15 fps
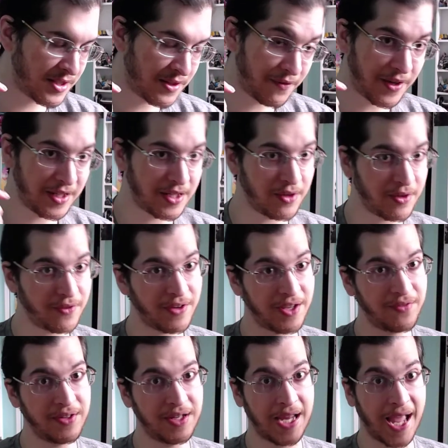to find out if I
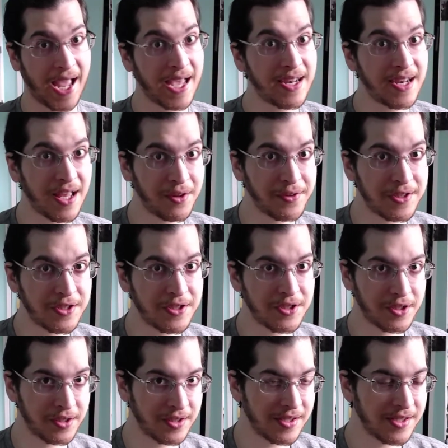even had health
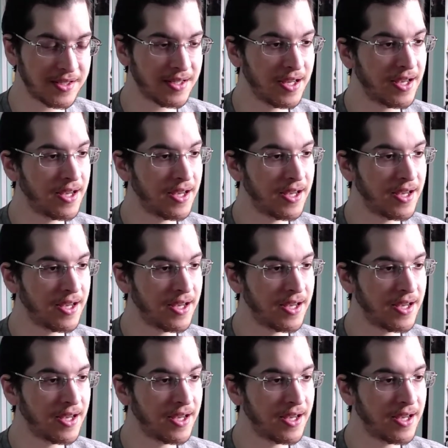insurance,